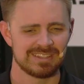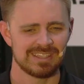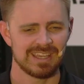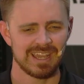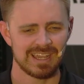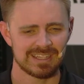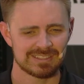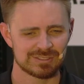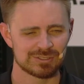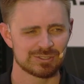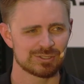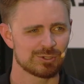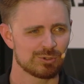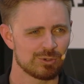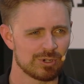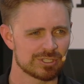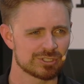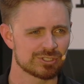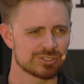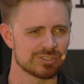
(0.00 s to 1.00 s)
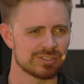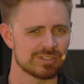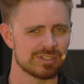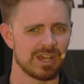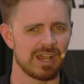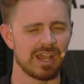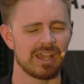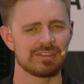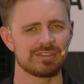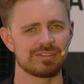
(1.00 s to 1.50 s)
Yeah, it's a good question.
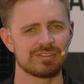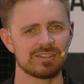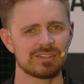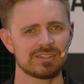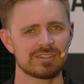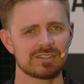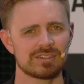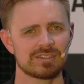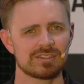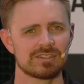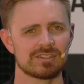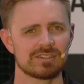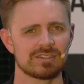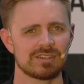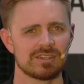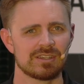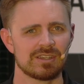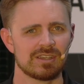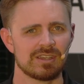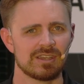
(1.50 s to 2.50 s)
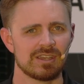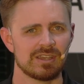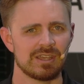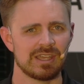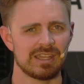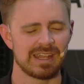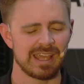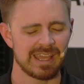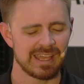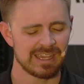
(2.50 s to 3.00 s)
I think
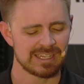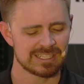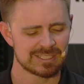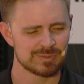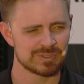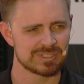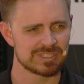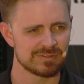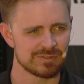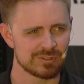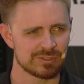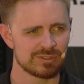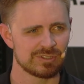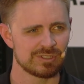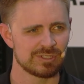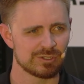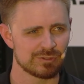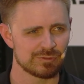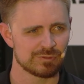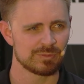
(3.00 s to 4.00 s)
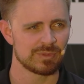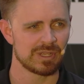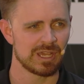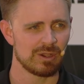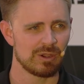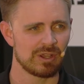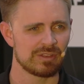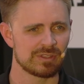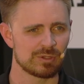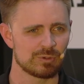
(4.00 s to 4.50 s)
in AI specifically, a year from
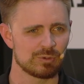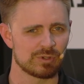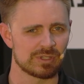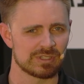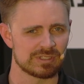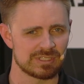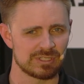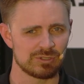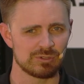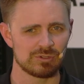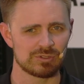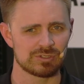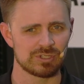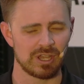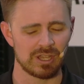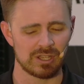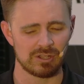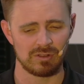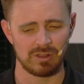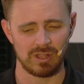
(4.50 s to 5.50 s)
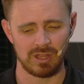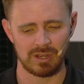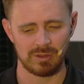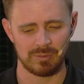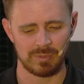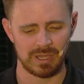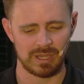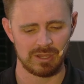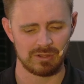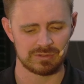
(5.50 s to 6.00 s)
now, I think we'll continue to talk a lot
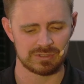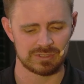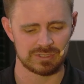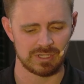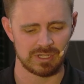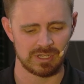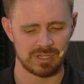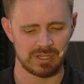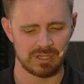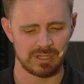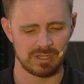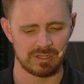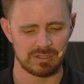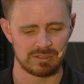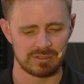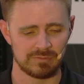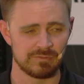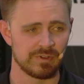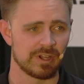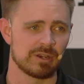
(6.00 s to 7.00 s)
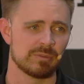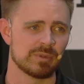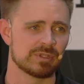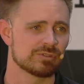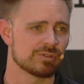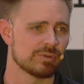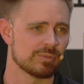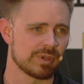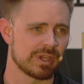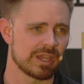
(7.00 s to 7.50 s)
about
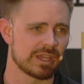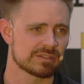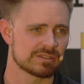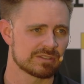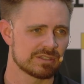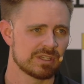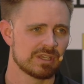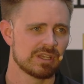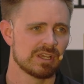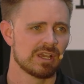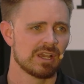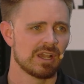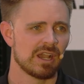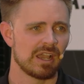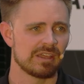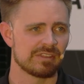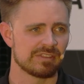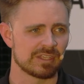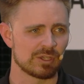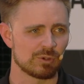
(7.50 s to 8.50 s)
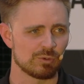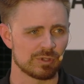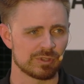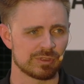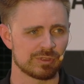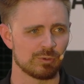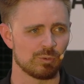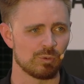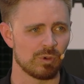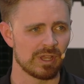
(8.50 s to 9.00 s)
environmental impact. I think
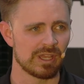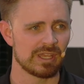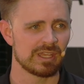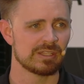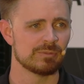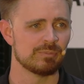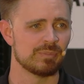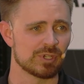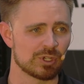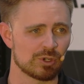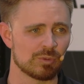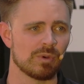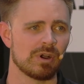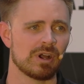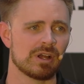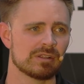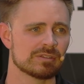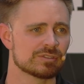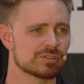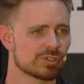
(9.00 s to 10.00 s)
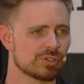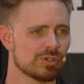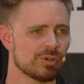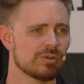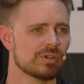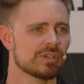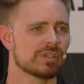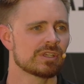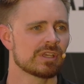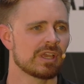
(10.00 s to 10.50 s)
with the way bigger models are
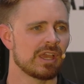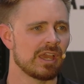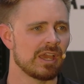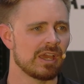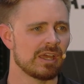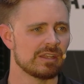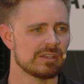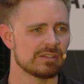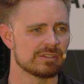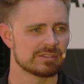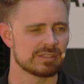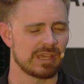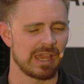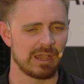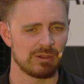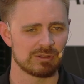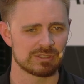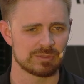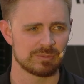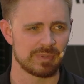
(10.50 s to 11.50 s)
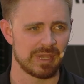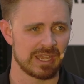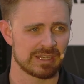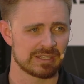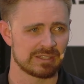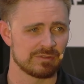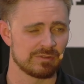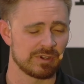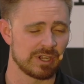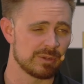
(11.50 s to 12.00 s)
going and how it's
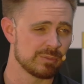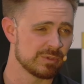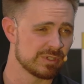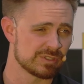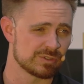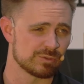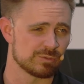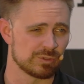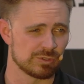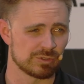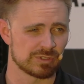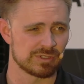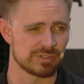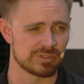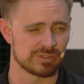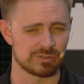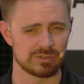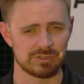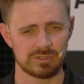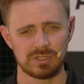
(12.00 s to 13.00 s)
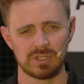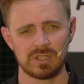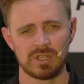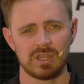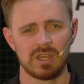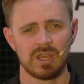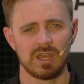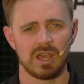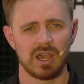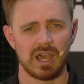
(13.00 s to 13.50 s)
impacting the environment is a real concern.
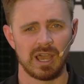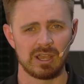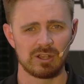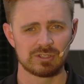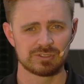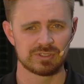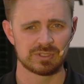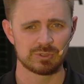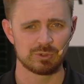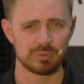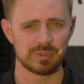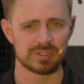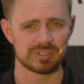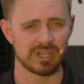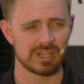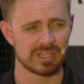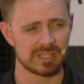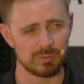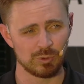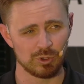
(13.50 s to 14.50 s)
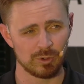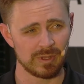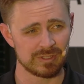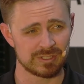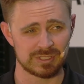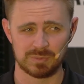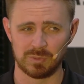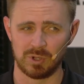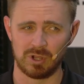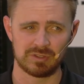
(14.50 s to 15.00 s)
I also think we'll be talking more
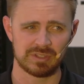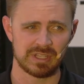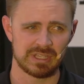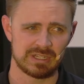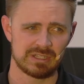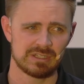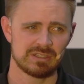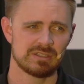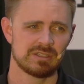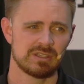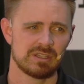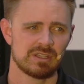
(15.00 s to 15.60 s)
about small data.